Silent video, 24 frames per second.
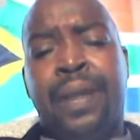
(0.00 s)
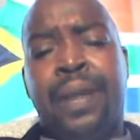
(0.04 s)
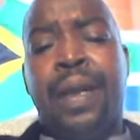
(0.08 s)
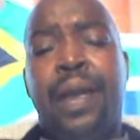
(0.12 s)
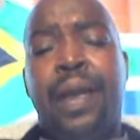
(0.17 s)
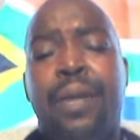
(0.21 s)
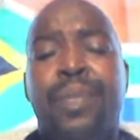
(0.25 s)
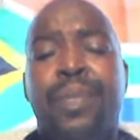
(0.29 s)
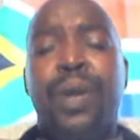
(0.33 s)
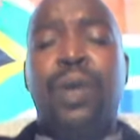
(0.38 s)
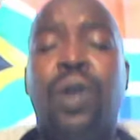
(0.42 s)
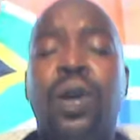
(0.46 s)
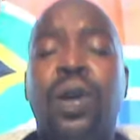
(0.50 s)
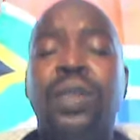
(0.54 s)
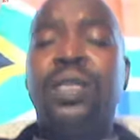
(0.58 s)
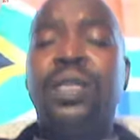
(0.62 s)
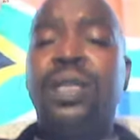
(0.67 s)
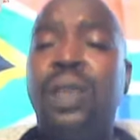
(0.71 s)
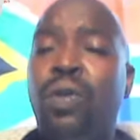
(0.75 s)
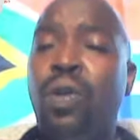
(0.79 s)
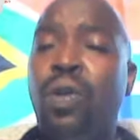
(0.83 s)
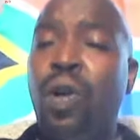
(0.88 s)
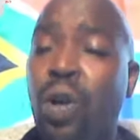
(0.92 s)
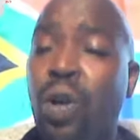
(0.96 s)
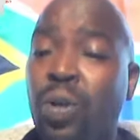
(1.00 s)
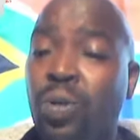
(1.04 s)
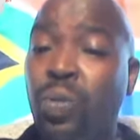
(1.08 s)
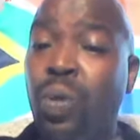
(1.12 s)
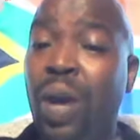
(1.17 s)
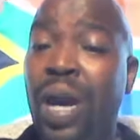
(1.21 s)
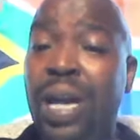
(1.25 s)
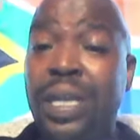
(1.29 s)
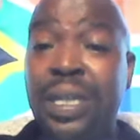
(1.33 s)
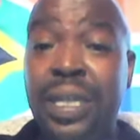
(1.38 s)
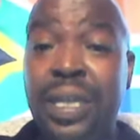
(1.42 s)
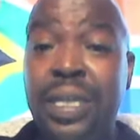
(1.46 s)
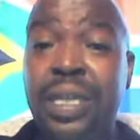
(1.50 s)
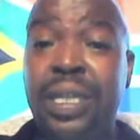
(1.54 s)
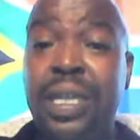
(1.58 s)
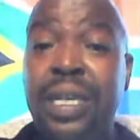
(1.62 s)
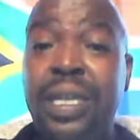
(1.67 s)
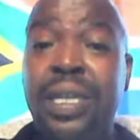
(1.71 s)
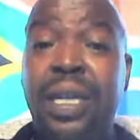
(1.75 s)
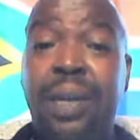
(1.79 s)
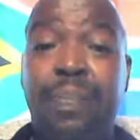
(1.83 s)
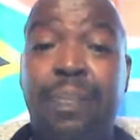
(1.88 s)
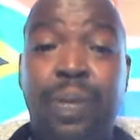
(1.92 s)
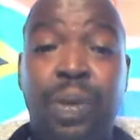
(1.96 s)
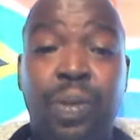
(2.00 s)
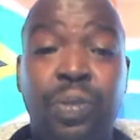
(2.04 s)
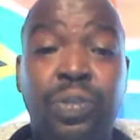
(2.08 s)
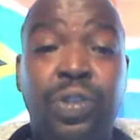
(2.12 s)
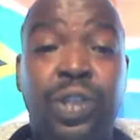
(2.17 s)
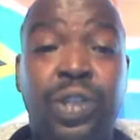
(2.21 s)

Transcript: Because the court was indeed approached